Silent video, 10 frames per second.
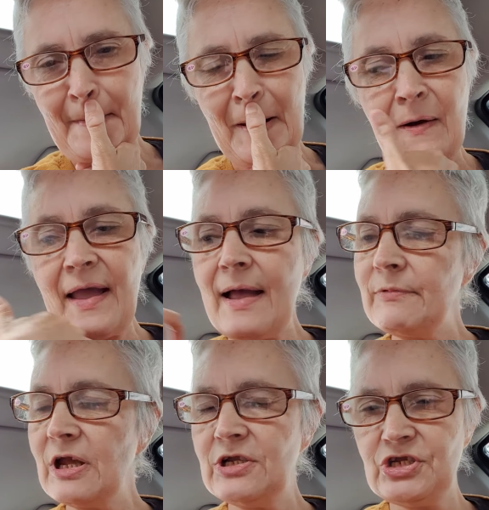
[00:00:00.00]
I am
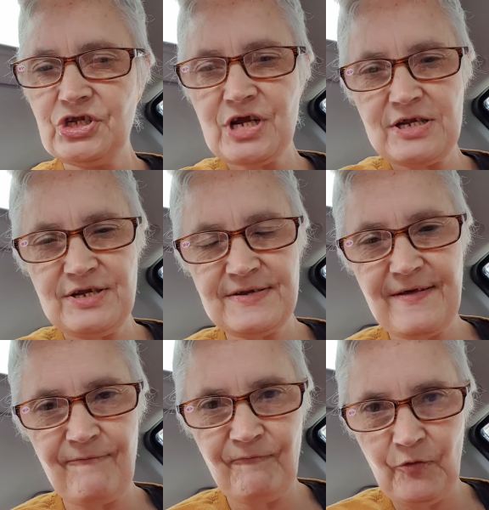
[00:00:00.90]
going to change
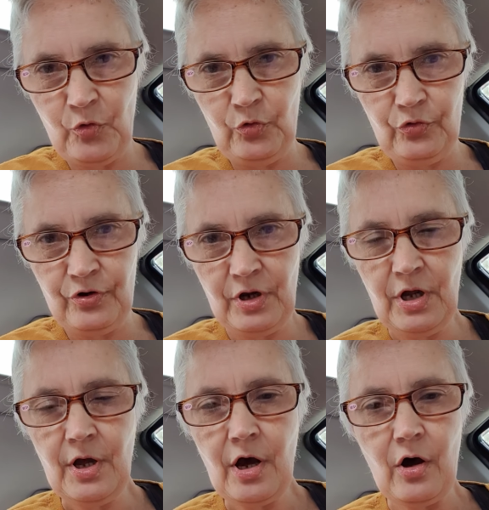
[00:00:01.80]
their food
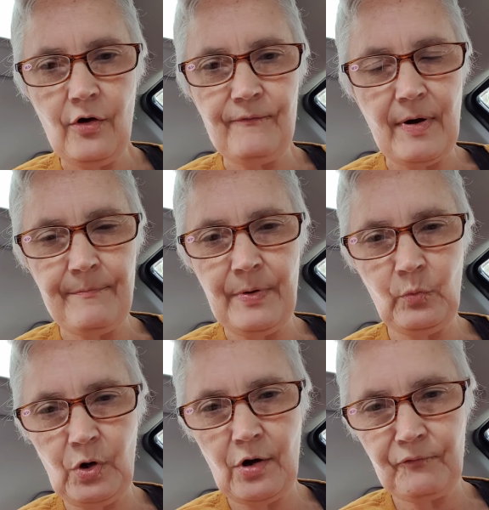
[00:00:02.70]
over, but
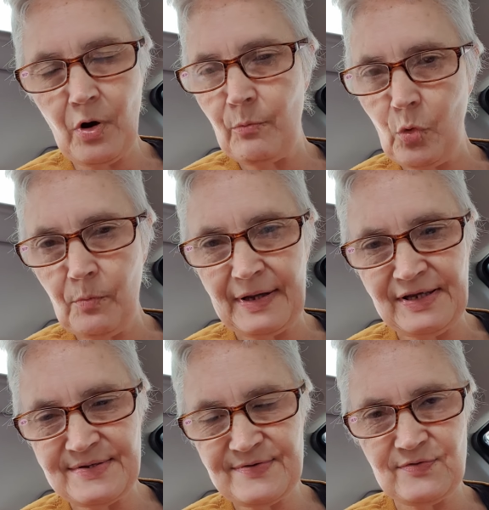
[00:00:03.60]
when I've got more
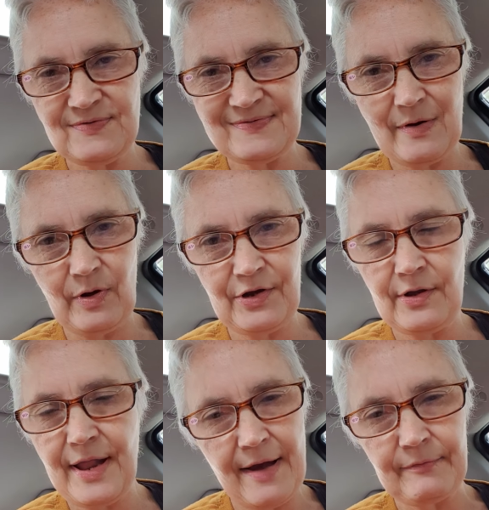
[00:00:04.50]
money to do so. I
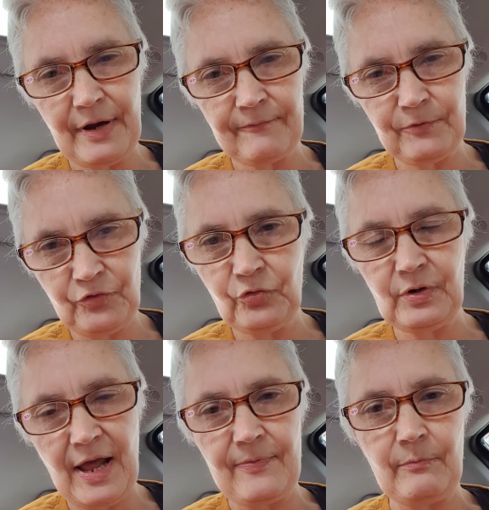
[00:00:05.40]
don't have enough to do
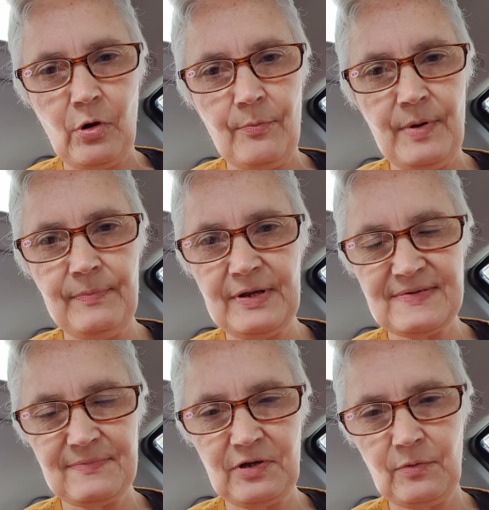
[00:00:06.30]
it at the moment
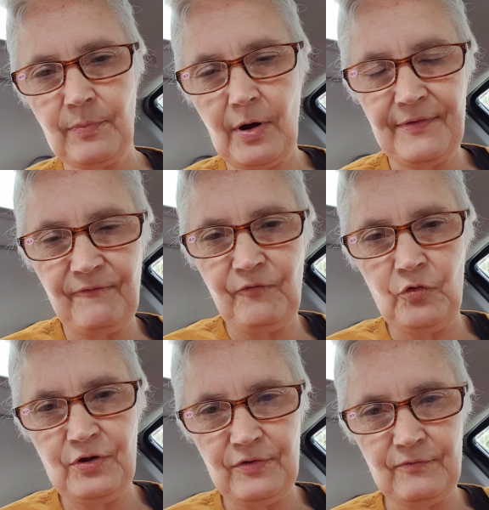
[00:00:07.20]
because I'm going to buy the
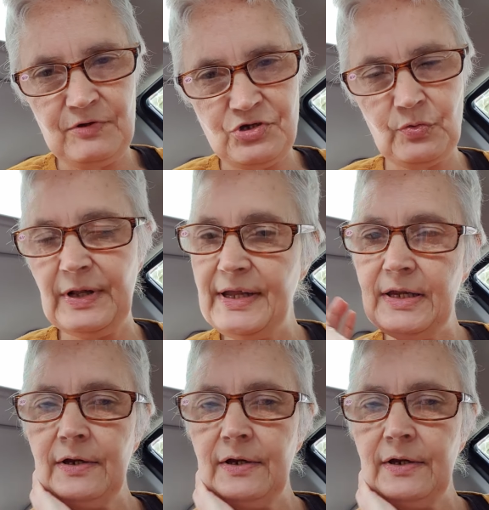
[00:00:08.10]
food individually,